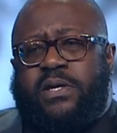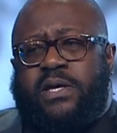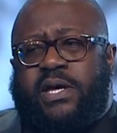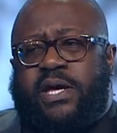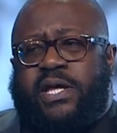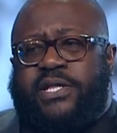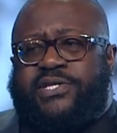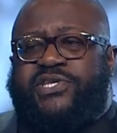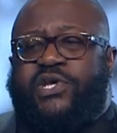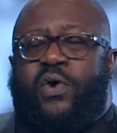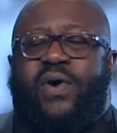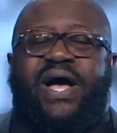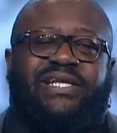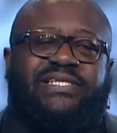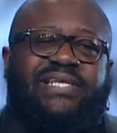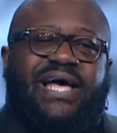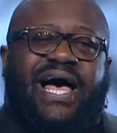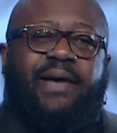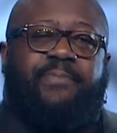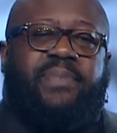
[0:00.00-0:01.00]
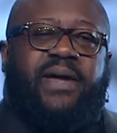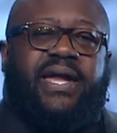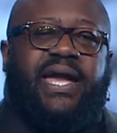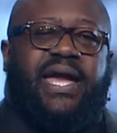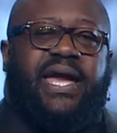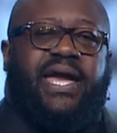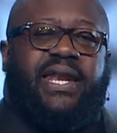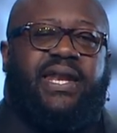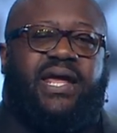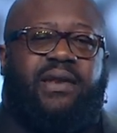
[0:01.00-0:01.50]
And so, as I
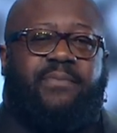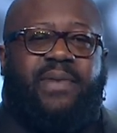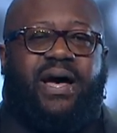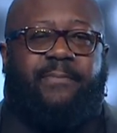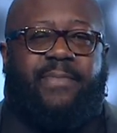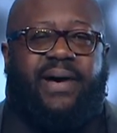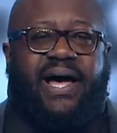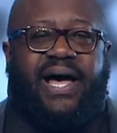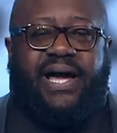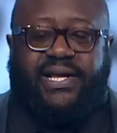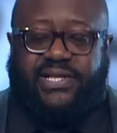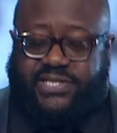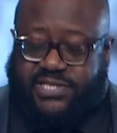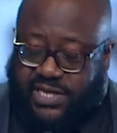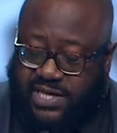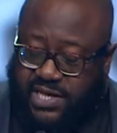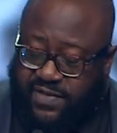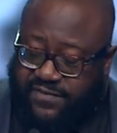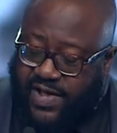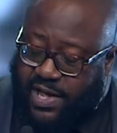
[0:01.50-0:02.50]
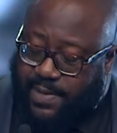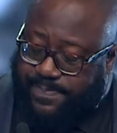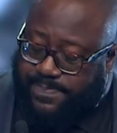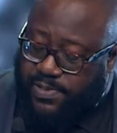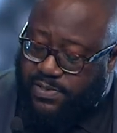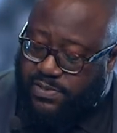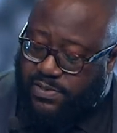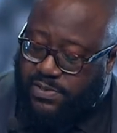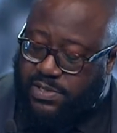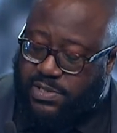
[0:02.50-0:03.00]
began in my mind to give up
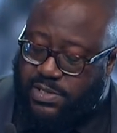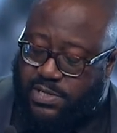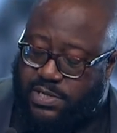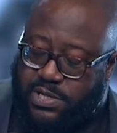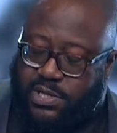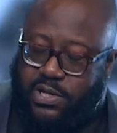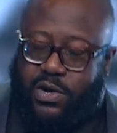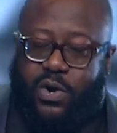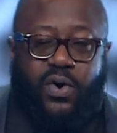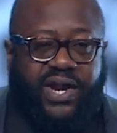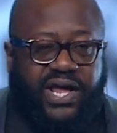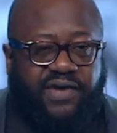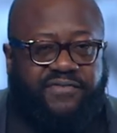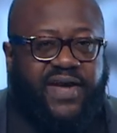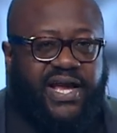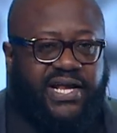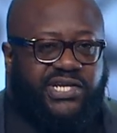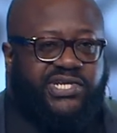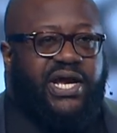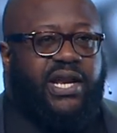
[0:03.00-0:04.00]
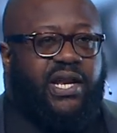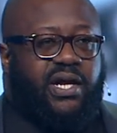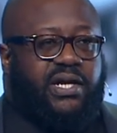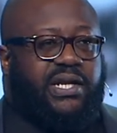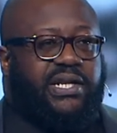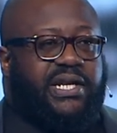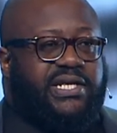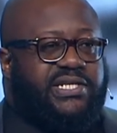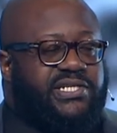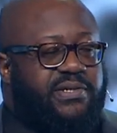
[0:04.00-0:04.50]
on
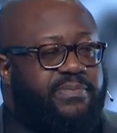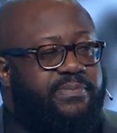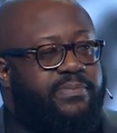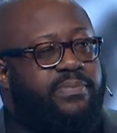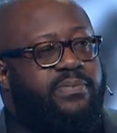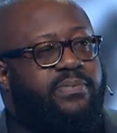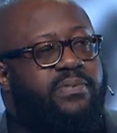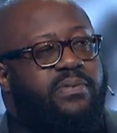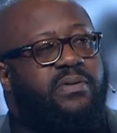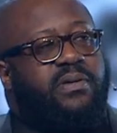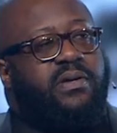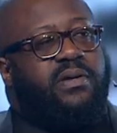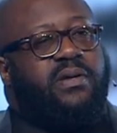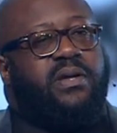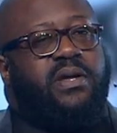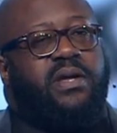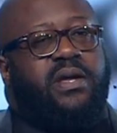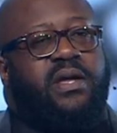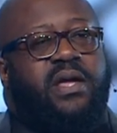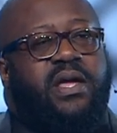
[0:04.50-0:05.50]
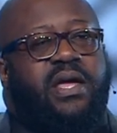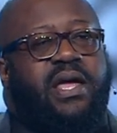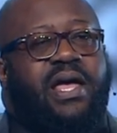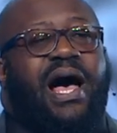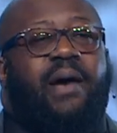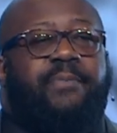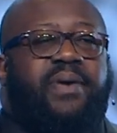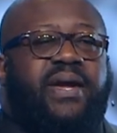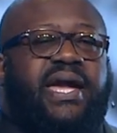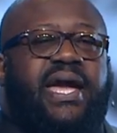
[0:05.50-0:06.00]
evangelicalism,
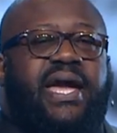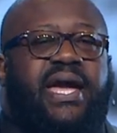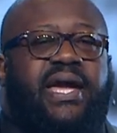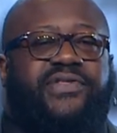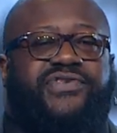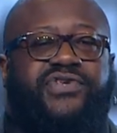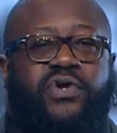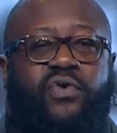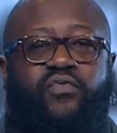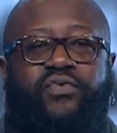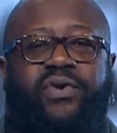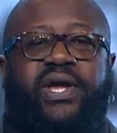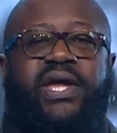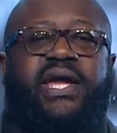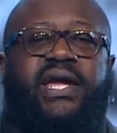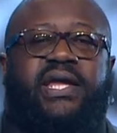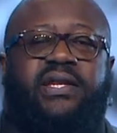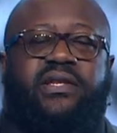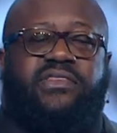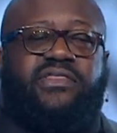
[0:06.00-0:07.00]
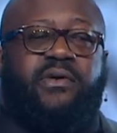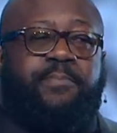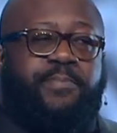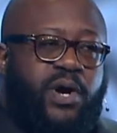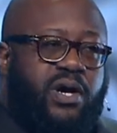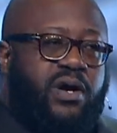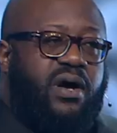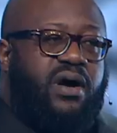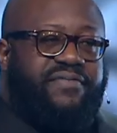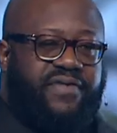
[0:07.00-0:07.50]
I began to read the
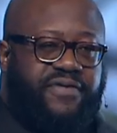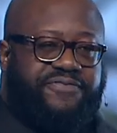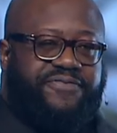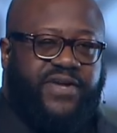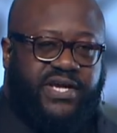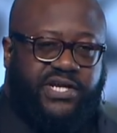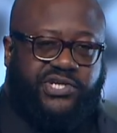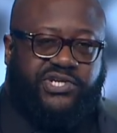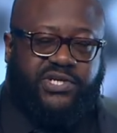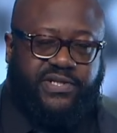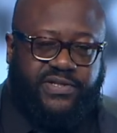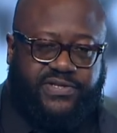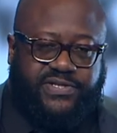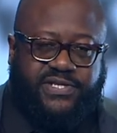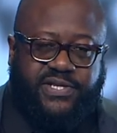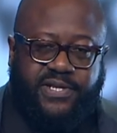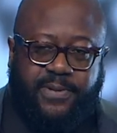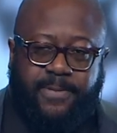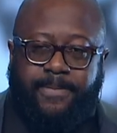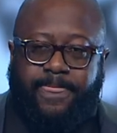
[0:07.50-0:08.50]
book of Ephesians.